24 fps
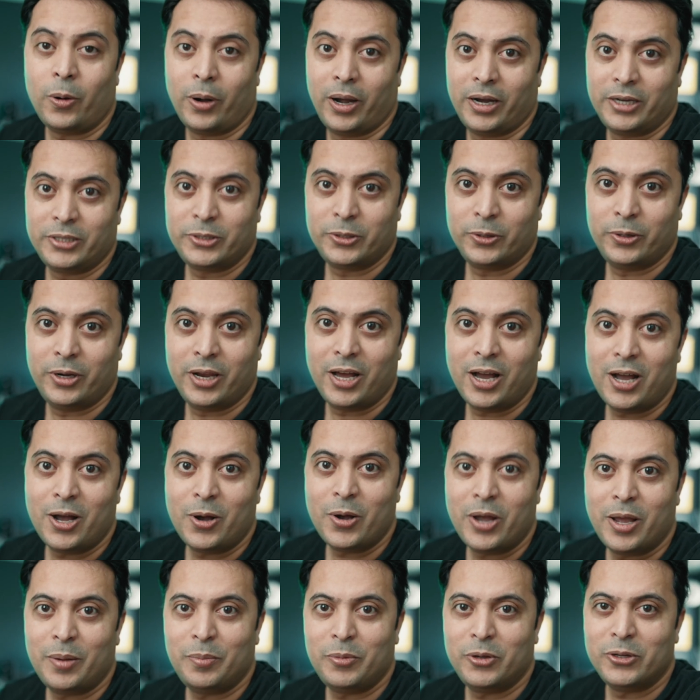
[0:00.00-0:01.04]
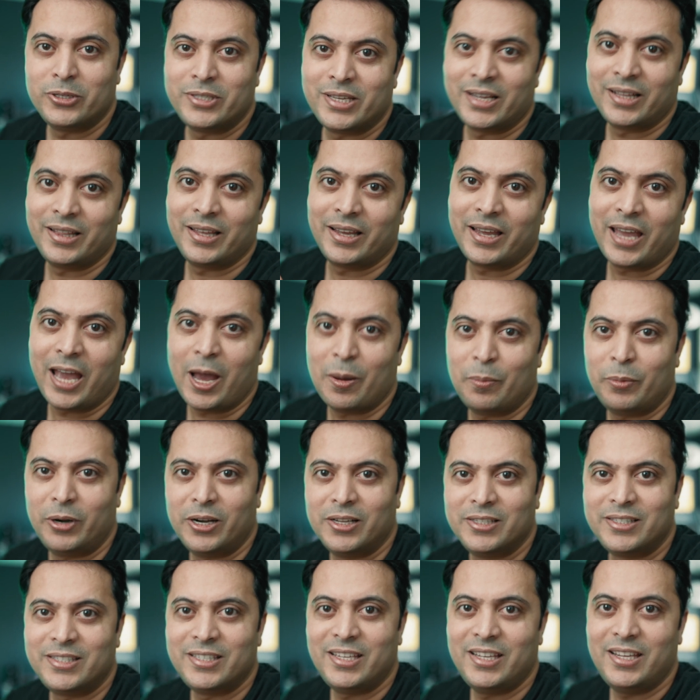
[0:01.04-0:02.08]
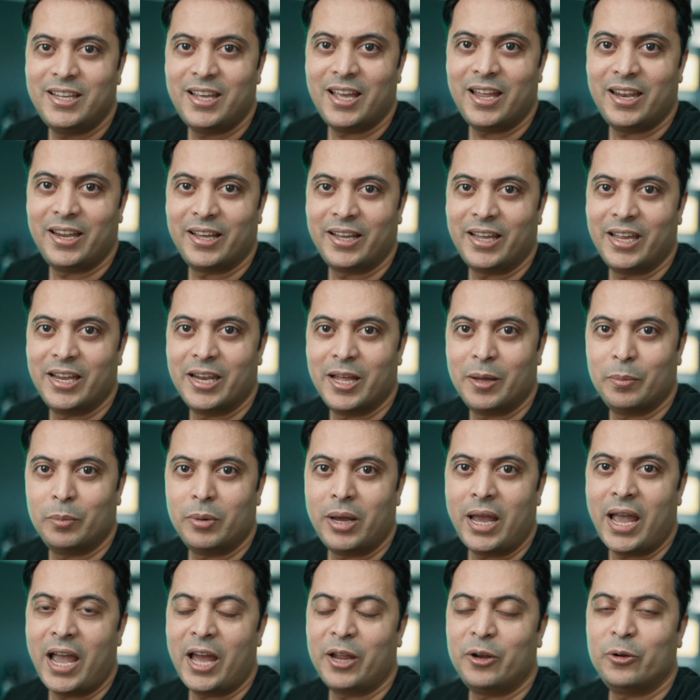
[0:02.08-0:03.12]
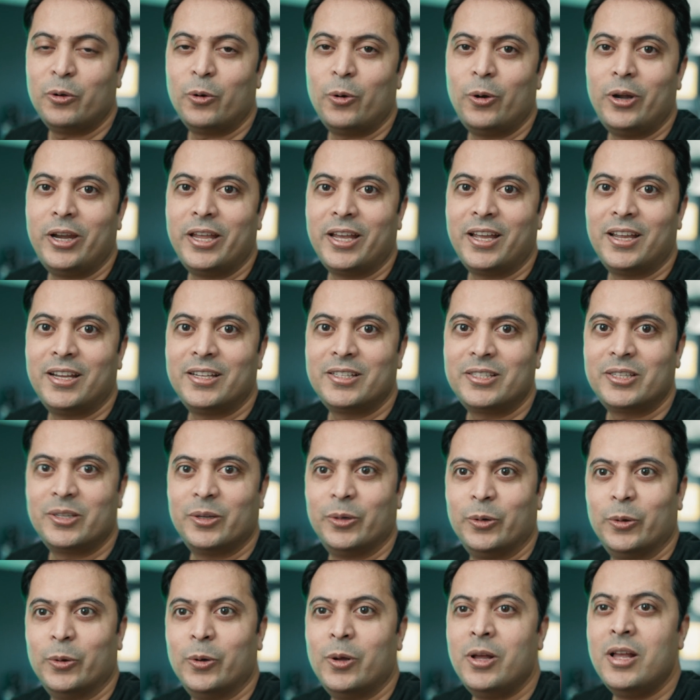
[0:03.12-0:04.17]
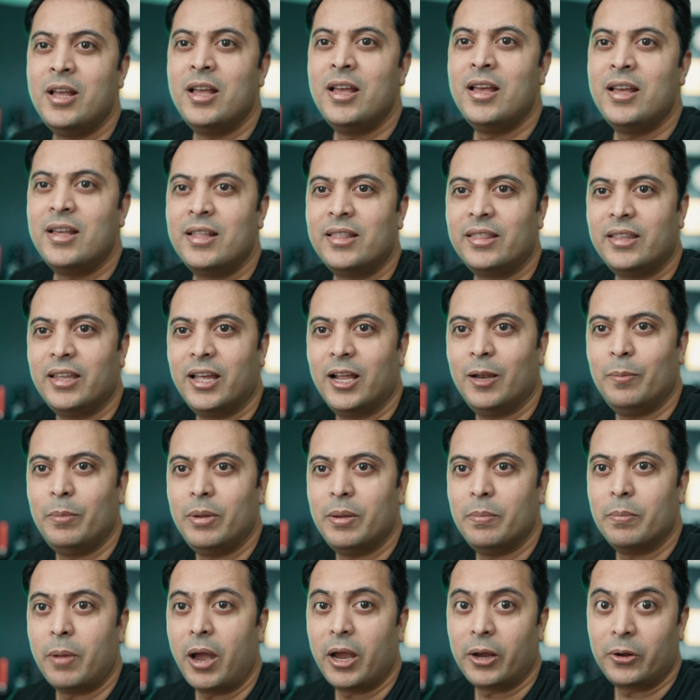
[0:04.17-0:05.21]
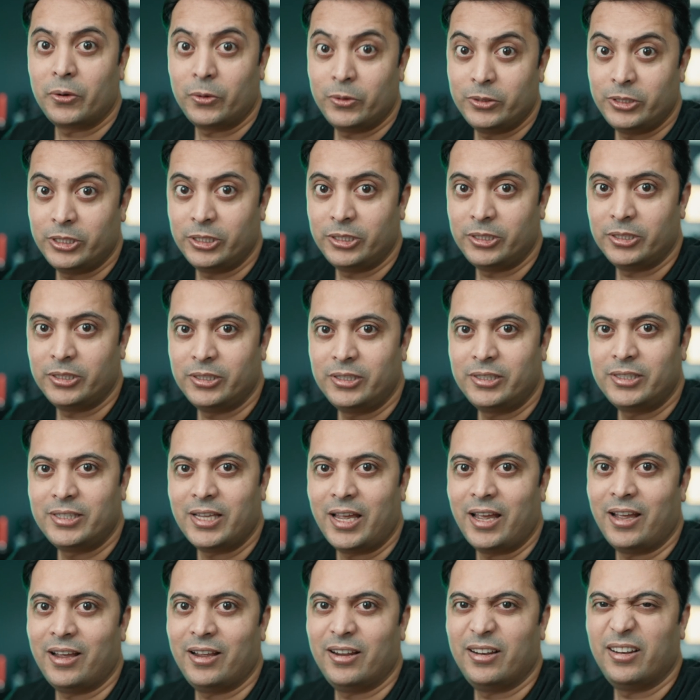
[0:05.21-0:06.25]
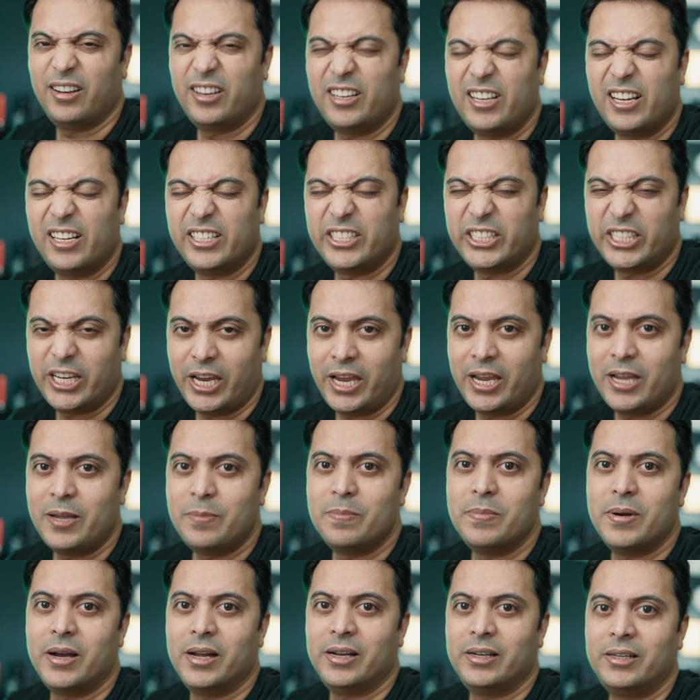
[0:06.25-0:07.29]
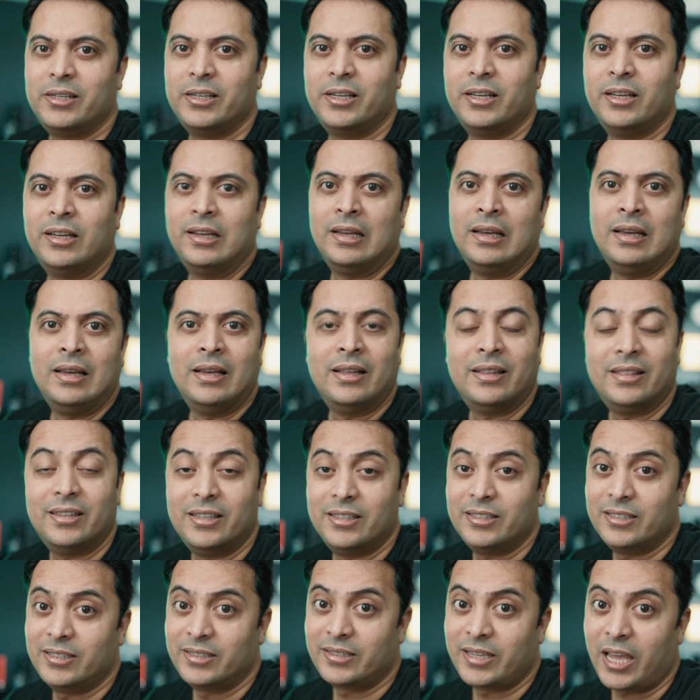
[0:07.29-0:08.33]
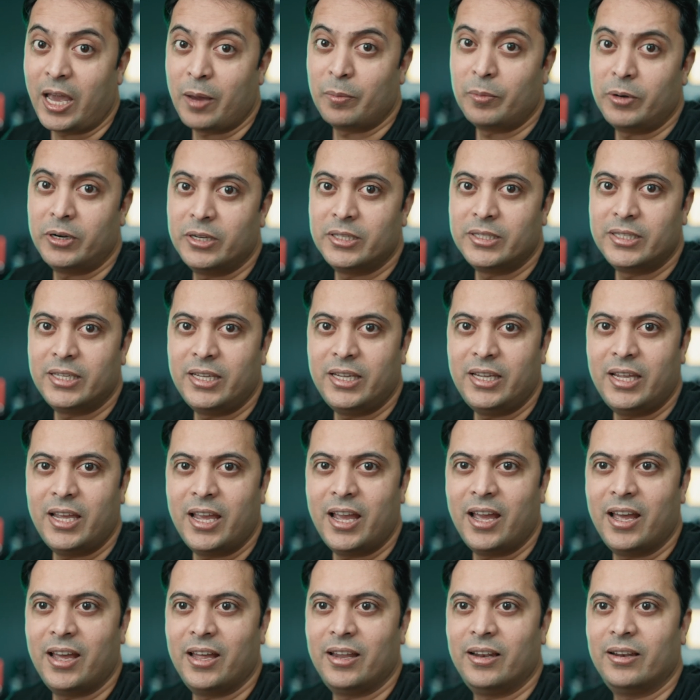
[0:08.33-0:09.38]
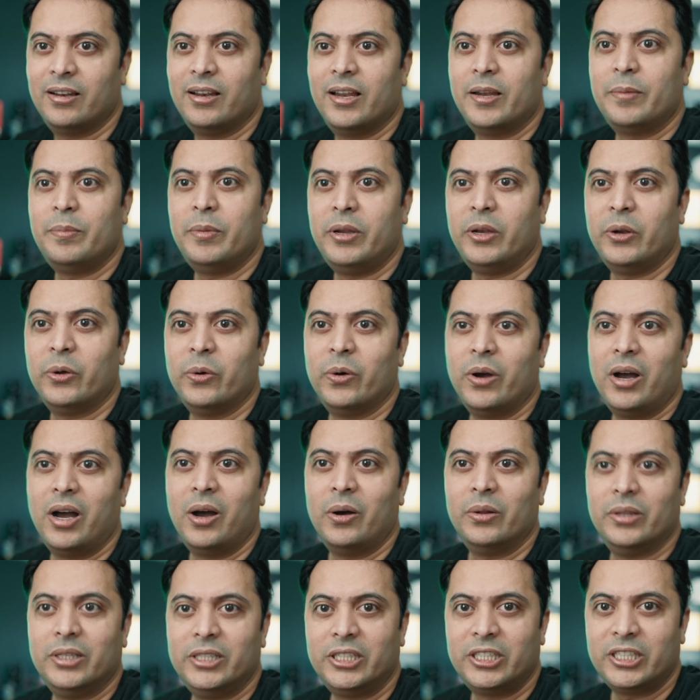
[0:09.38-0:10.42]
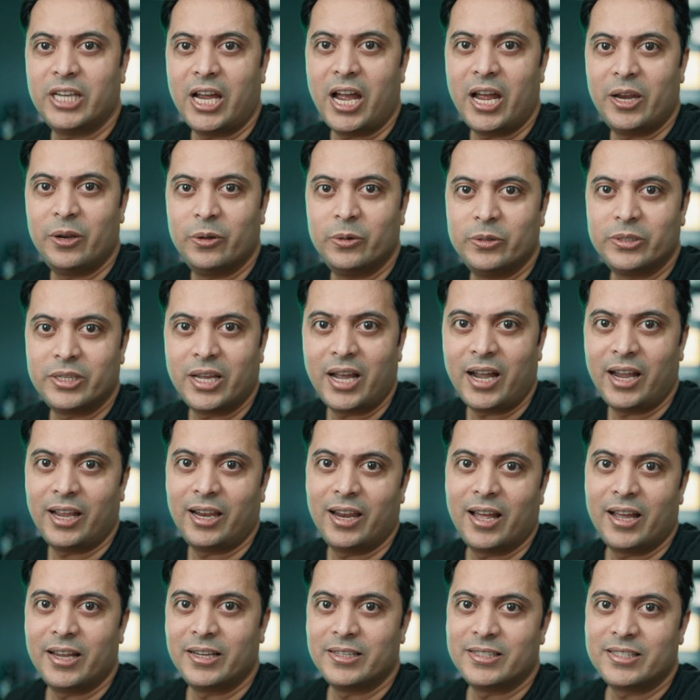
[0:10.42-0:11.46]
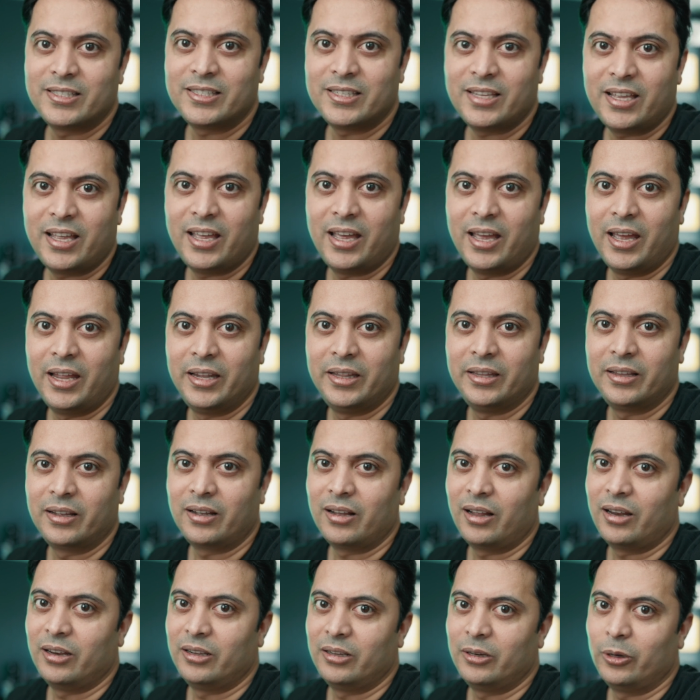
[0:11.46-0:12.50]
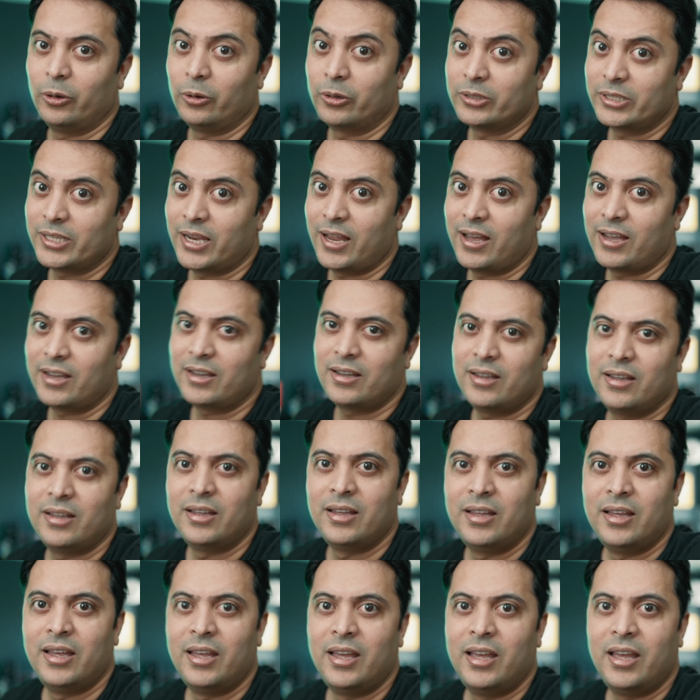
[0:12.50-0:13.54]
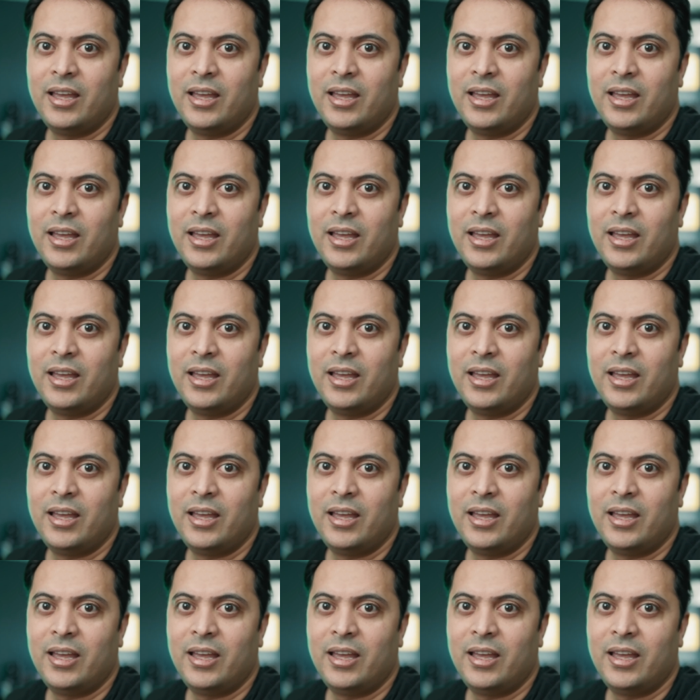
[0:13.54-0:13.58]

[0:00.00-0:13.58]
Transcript: Alright, so now I'm using the camera C and again I'm hand holding it, so there'll be micro jitters and little shake, but this is camera C and let me know how the shadows, highlights and the color looks like.